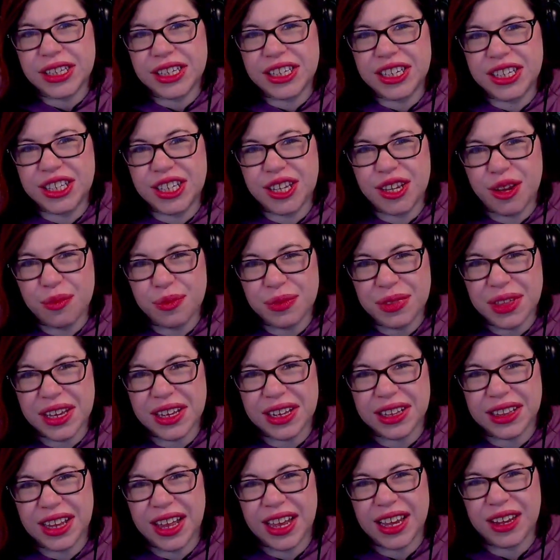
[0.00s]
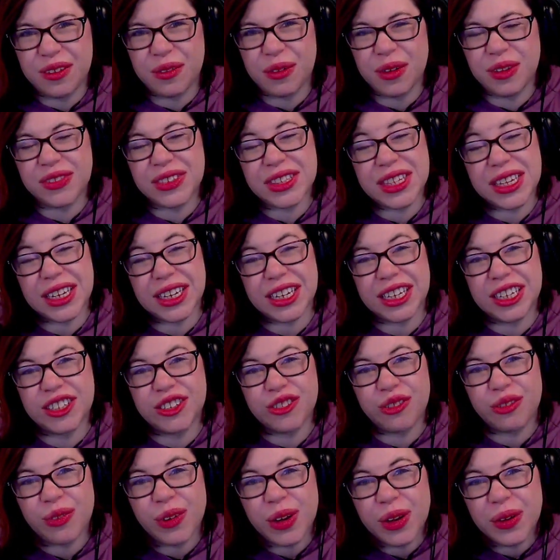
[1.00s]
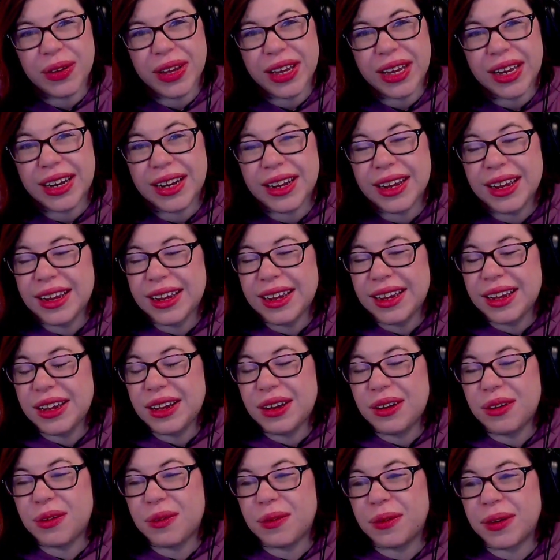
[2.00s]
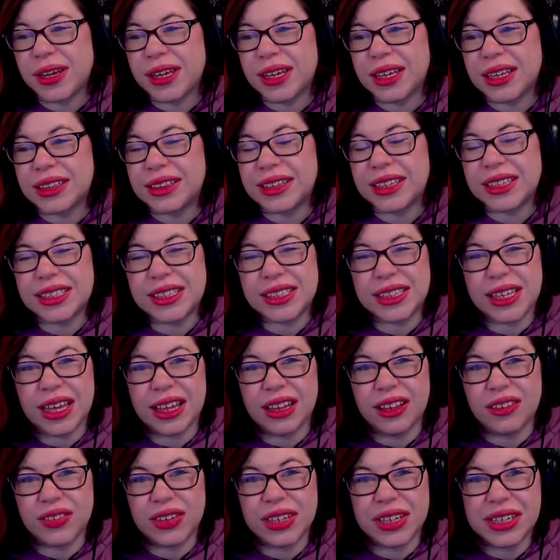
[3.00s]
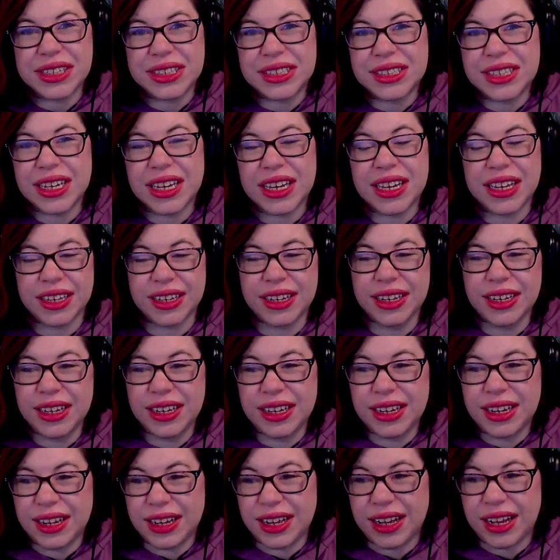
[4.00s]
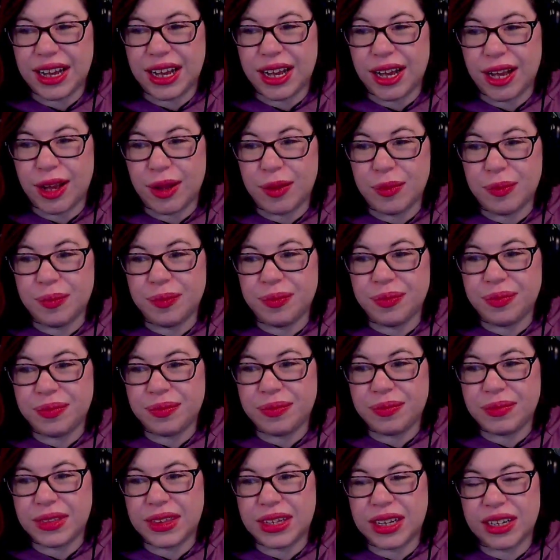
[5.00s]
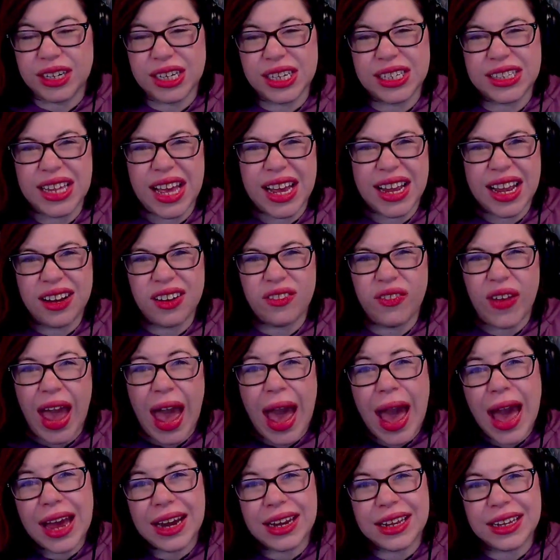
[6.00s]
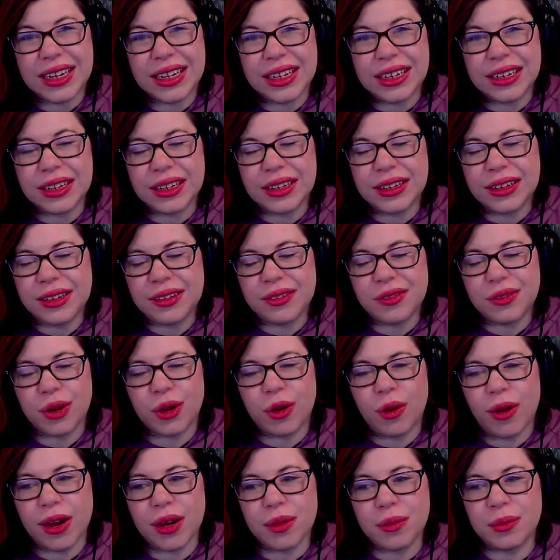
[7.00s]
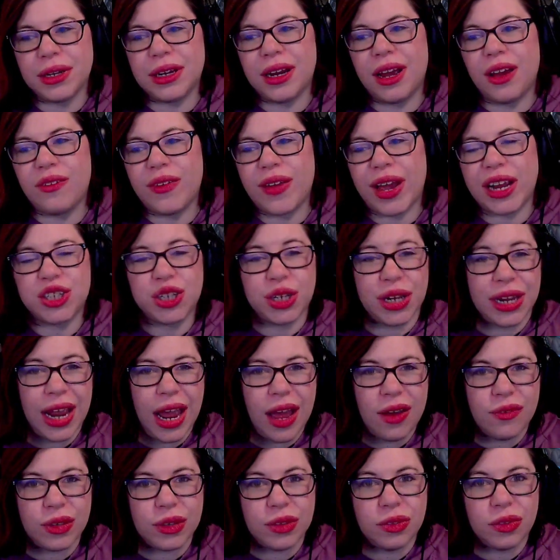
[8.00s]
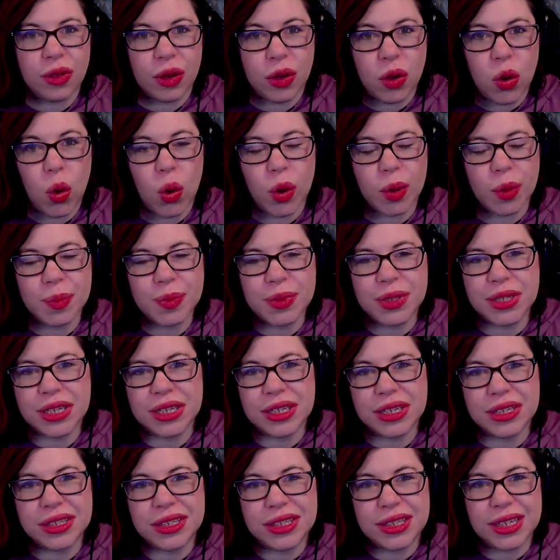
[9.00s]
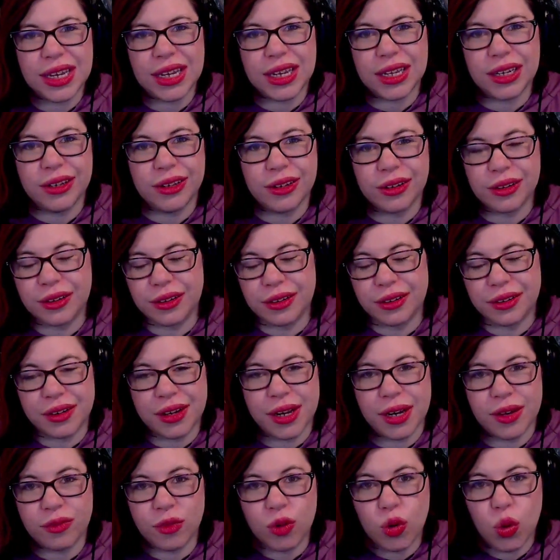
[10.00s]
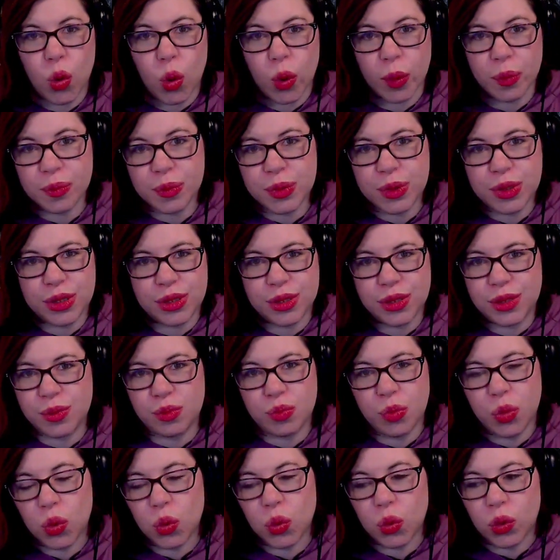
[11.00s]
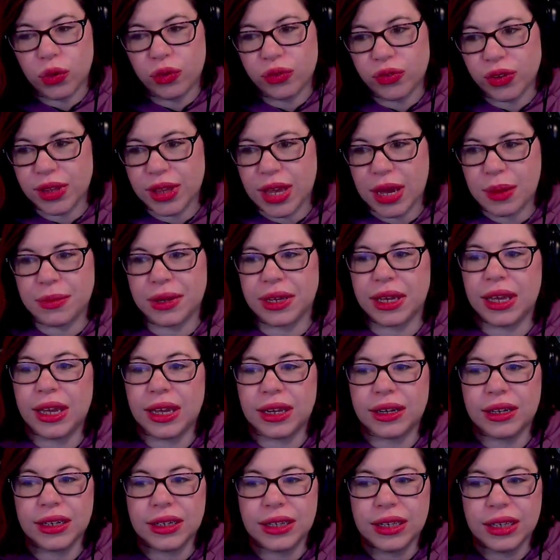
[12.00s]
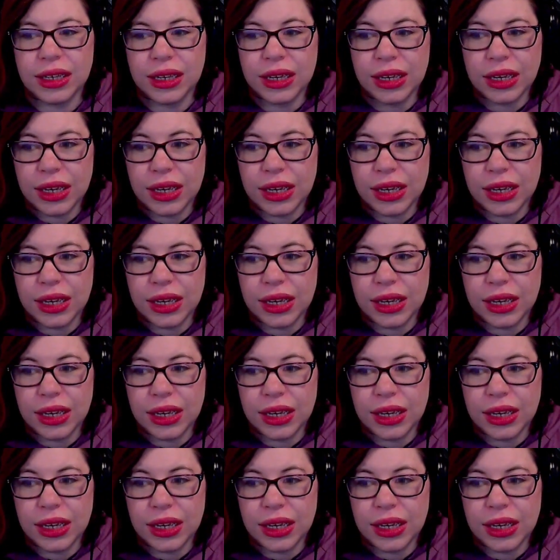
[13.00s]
something like we've seen in Druid with Scale of Onyxia. Um, there is that kind of added requirement of actually having the corpses in your kind of corpse pool for that mechanic